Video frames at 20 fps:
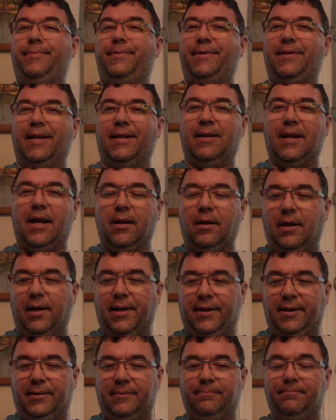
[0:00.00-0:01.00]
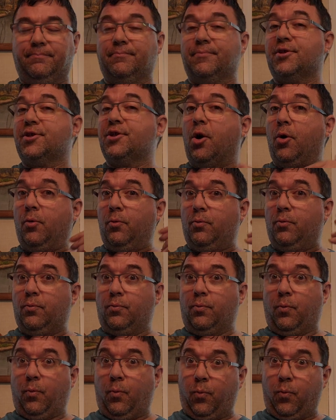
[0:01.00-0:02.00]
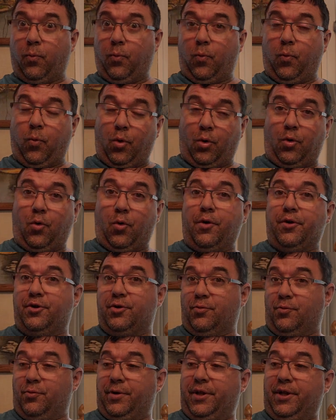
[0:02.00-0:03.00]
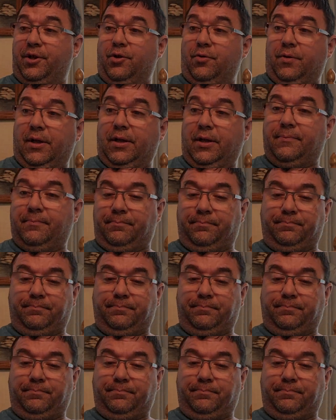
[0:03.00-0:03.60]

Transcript: Did not like it. So, we're going to redo it.